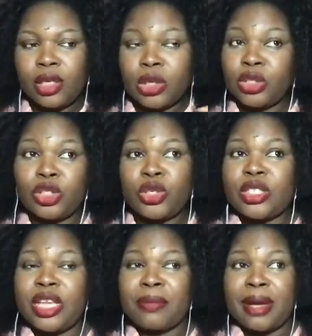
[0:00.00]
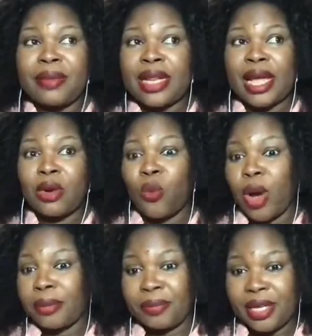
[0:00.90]
On Tuesday it might be like
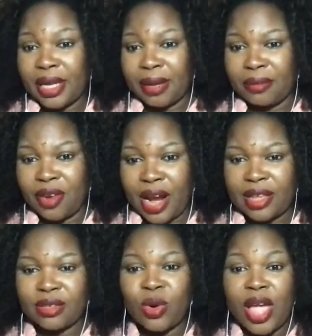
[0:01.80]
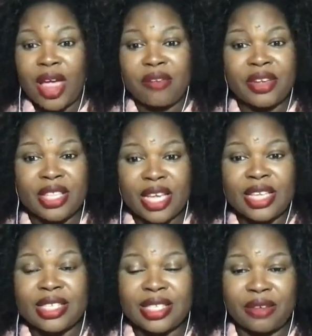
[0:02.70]
1 p.m., right? So every day
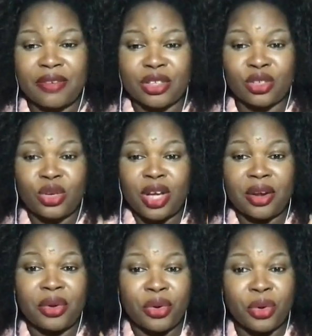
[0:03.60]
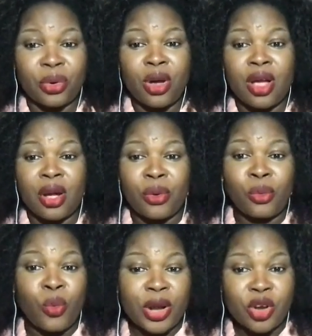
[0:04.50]
is different. So you gotta know
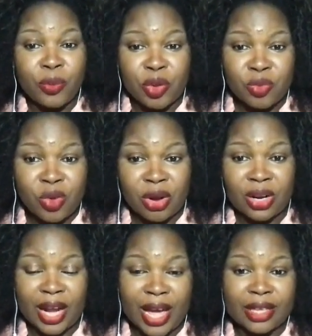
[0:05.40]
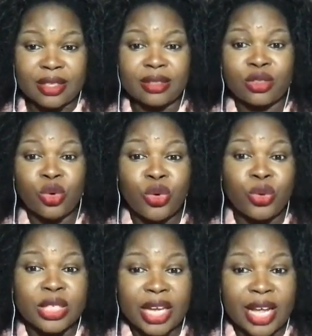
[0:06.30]
when your people are online, so
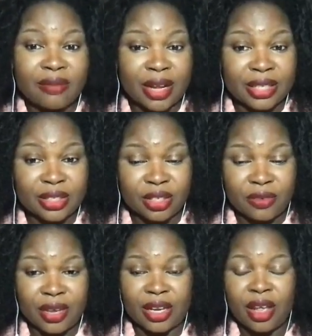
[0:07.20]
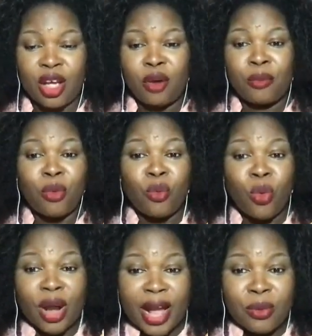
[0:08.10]
you take advantage of it. But
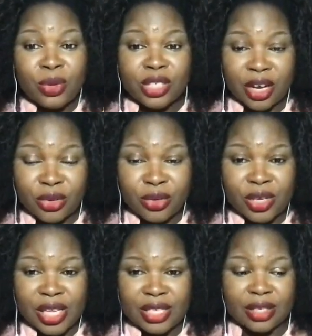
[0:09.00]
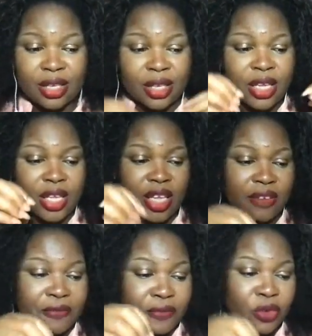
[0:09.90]
what I would tell you is,
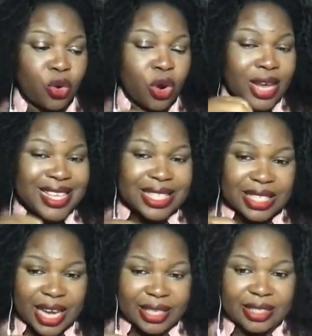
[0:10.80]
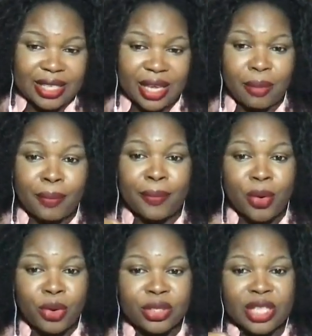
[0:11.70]
if your Insight say
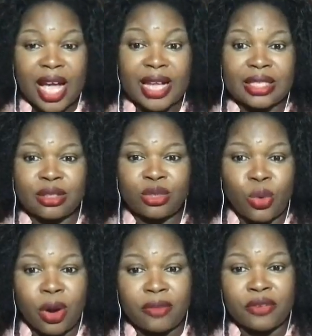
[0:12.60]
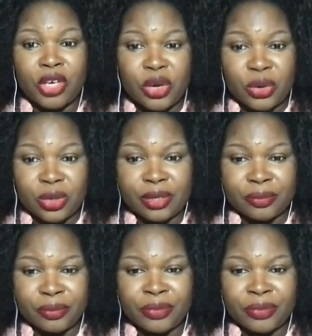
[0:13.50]
post at 12 noon,